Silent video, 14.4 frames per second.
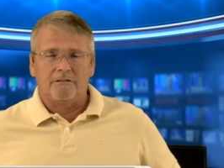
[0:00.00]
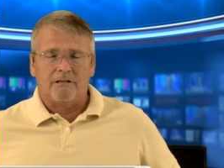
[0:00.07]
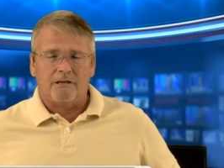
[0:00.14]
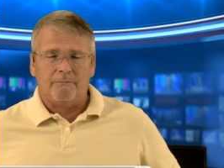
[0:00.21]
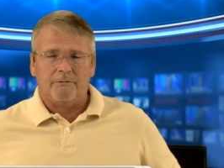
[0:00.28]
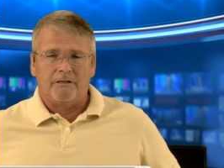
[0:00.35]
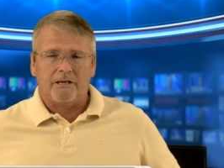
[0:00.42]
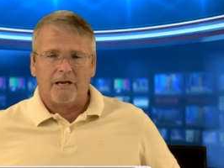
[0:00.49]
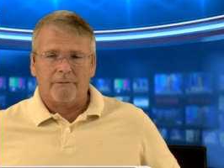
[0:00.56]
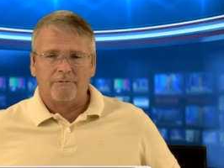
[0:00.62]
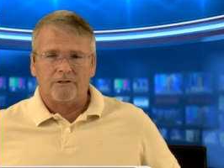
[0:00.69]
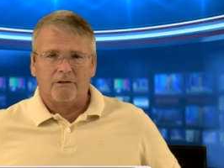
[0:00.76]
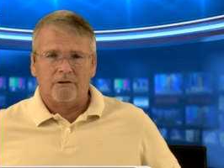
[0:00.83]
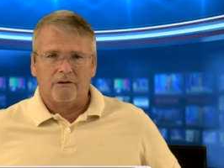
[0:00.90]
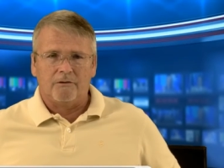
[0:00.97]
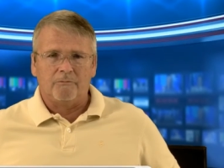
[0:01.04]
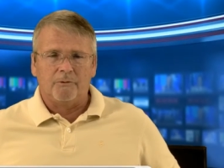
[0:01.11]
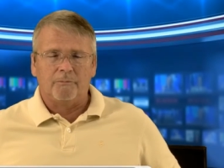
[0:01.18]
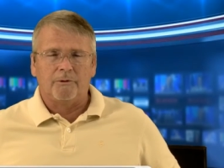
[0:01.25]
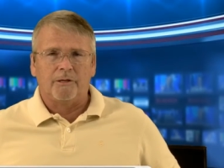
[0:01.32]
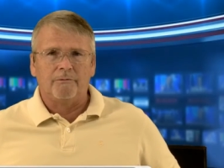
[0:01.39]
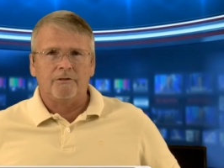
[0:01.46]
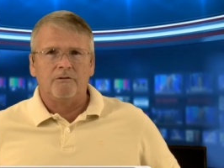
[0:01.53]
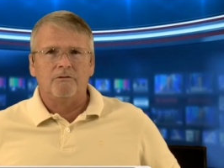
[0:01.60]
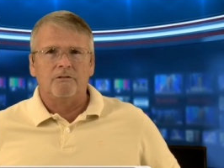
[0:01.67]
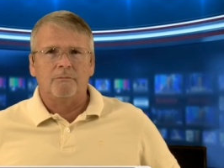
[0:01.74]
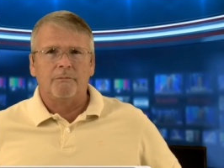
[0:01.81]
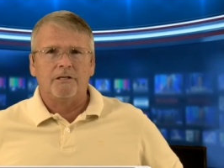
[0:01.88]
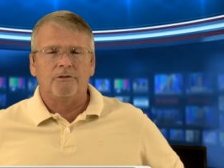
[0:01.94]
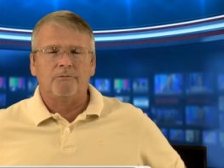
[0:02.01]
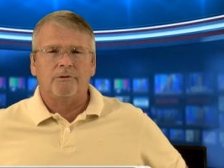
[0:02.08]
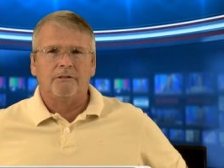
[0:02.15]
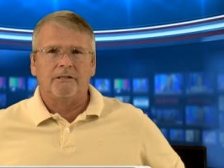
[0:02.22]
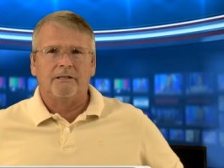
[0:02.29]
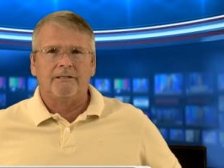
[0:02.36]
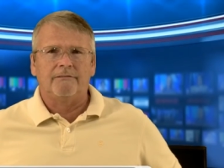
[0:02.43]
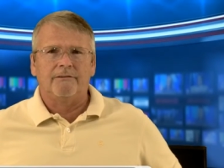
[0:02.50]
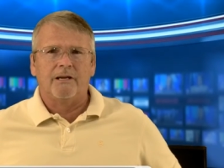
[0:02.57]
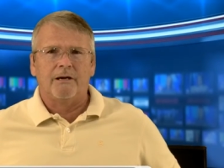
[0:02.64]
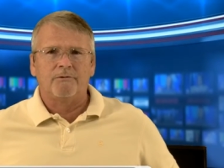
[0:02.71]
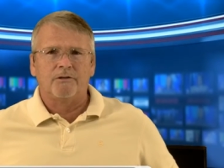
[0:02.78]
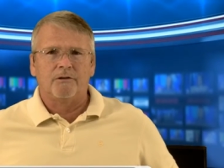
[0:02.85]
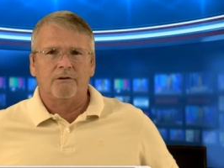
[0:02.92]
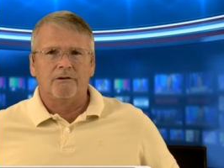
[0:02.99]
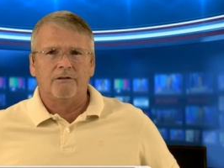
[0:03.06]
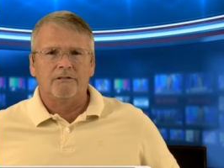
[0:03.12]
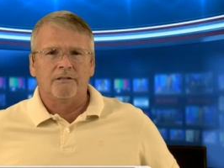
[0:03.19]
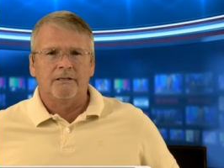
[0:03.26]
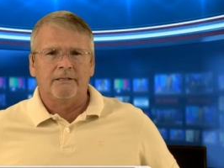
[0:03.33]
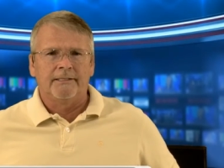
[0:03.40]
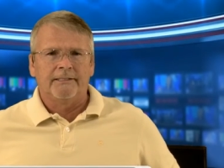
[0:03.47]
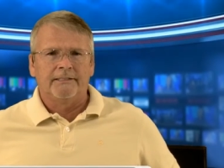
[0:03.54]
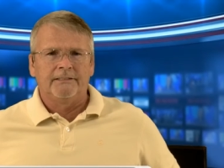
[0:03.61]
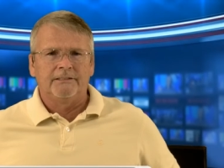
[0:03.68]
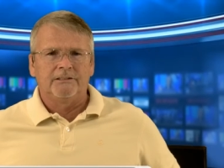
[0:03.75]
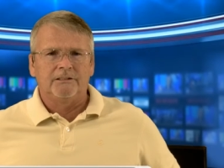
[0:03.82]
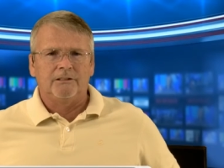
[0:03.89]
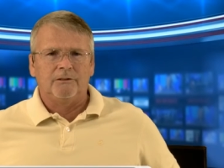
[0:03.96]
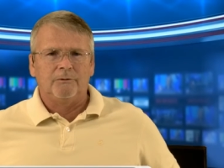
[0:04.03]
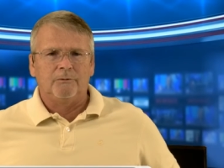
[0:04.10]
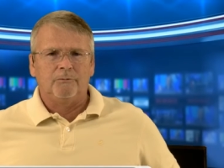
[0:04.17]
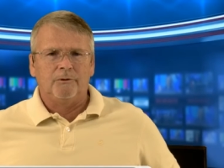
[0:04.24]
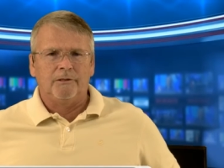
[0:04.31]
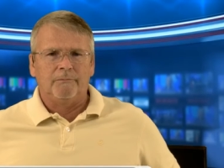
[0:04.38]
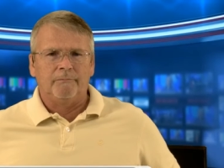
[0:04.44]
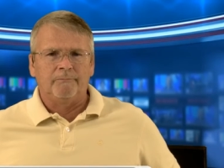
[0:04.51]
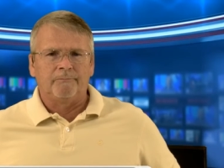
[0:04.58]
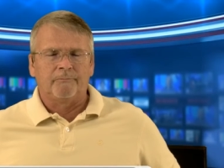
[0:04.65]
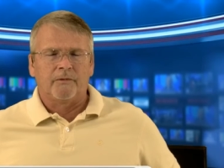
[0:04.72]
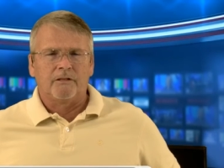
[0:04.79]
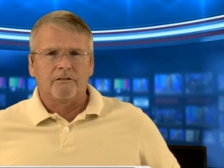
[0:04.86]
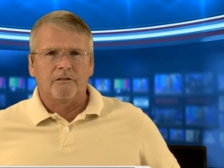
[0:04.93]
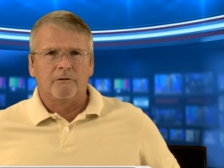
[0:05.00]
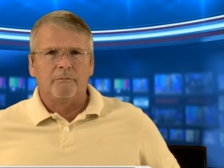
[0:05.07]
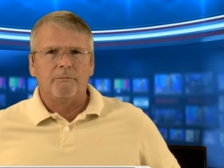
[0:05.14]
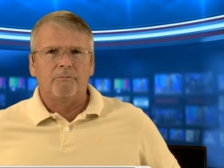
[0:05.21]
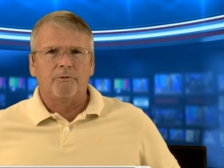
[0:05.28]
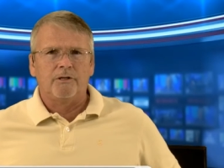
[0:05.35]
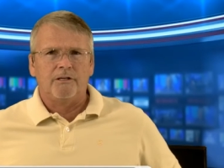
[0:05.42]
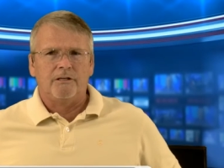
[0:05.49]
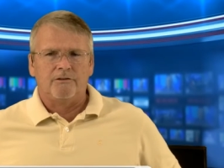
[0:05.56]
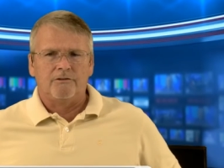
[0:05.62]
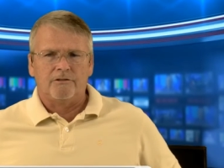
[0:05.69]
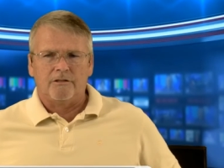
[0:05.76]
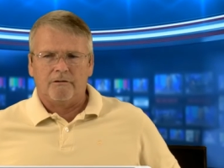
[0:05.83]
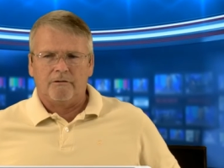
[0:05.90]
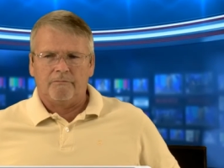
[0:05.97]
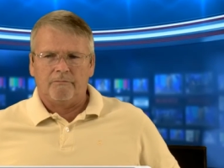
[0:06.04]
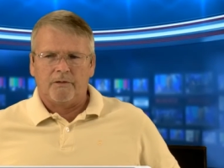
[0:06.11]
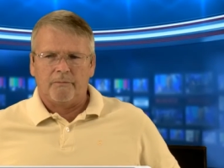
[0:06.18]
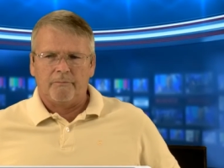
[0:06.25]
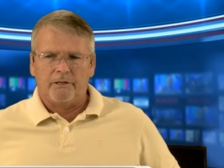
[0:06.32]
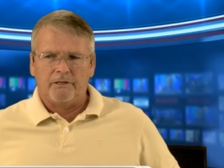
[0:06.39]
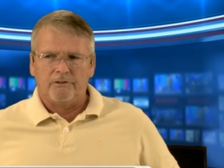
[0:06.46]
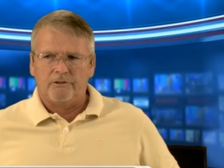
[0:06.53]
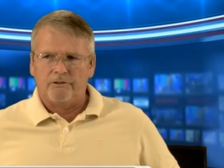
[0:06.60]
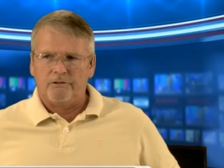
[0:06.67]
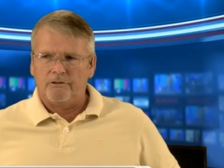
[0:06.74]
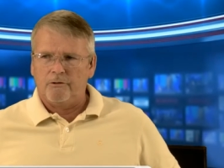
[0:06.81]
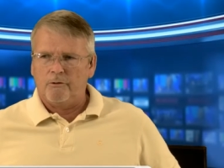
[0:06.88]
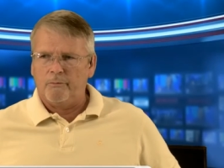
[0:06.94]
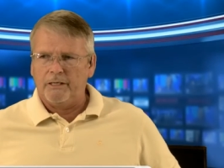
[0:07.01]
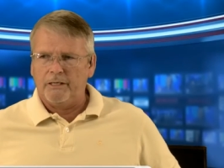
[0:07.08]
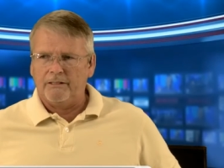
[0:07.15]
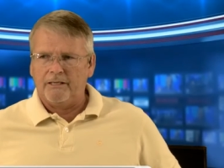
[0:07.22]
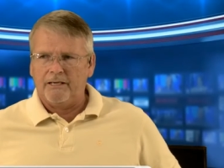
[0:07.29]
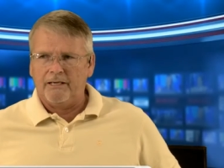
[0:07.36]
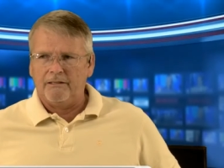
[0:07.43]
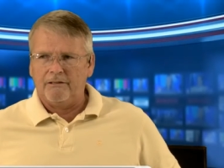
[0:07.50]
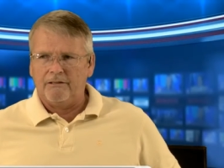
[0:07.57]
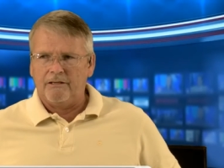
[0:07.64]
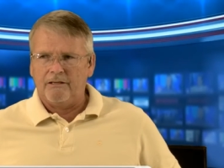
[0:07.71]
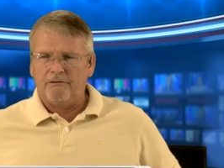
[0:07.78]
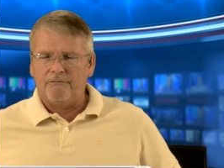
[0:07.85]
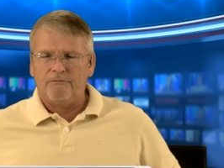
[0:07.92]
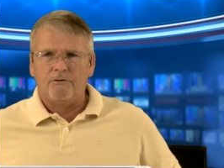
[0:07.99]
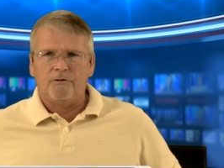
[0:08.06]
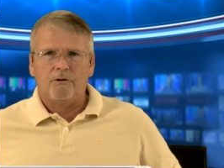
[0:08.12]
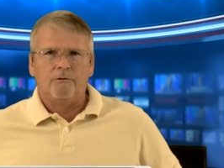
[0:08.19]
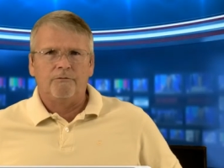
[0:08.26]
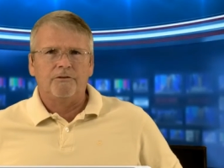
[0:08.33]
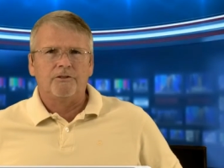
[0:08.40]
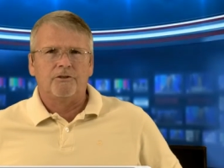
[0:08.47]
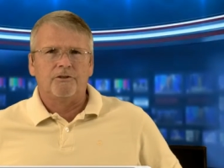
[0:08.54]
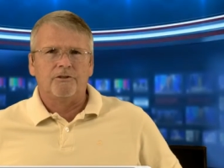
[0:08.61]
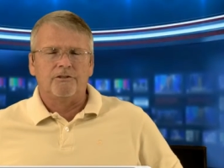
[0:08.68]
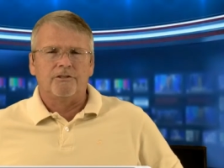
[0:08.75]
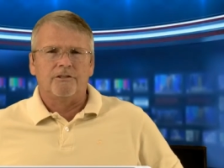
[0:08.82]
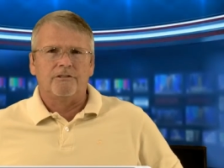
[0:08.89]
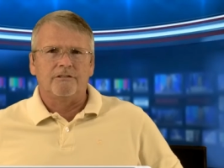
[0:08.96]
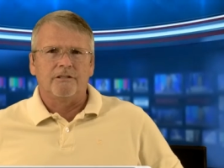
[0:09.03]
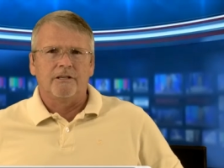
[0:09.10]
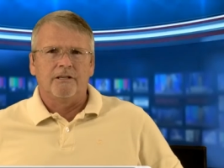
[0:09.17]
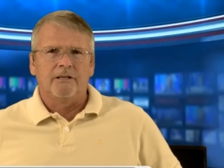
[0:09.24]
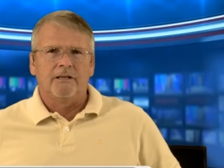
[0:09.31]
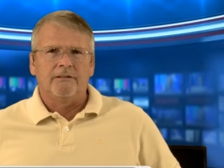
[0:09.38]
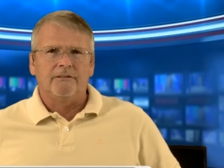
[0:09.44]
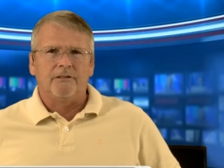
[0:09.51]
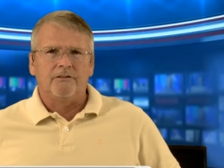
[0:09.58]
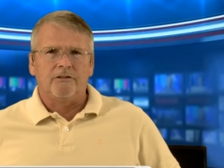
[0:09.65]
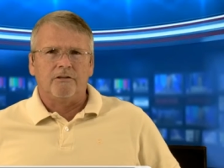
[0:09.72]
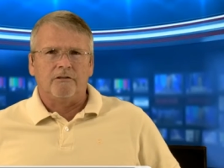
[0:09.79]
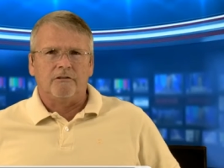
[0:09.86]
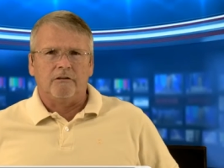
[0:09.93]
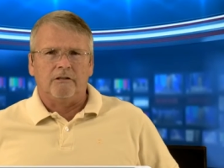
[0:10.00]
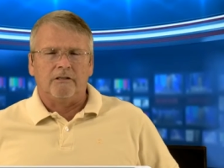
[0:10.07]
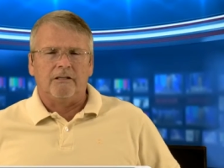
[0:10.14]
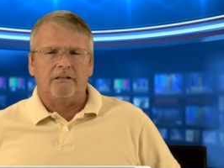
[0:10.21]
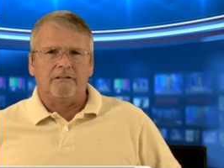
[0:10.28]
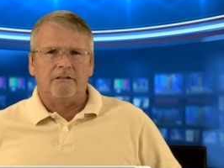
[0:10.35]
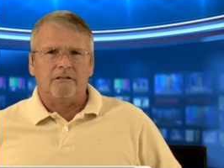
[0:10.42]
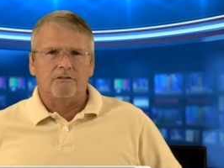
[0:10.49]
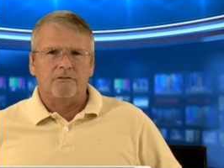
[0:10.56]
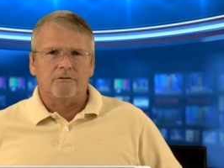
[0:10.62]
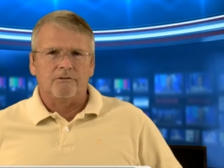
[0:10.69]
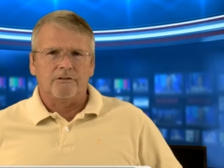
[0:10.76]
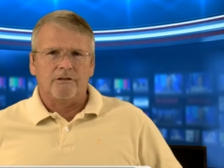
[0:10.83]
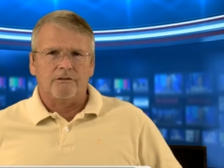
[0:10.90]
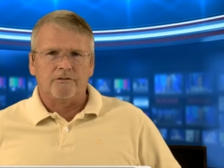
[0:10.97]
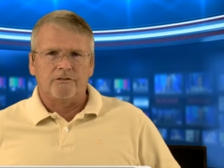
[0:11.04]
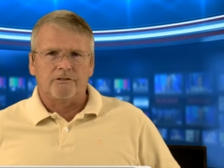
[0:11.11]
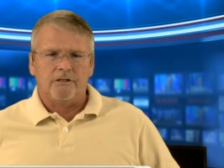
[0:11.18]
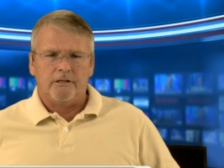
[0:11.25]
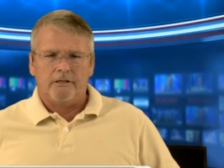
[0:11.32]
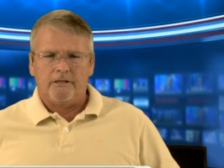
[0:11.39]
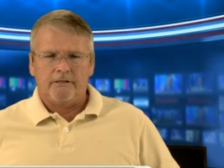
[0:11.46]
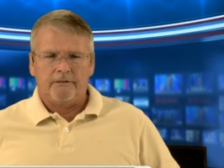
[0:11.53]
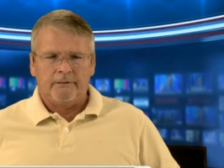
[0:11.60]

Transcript: The capture card, we probably use the Magewell line of capture cards. So it's going to be pretty interesting. I'll make sure you know about that. And if you know of a church that's looking at this or is interested in it,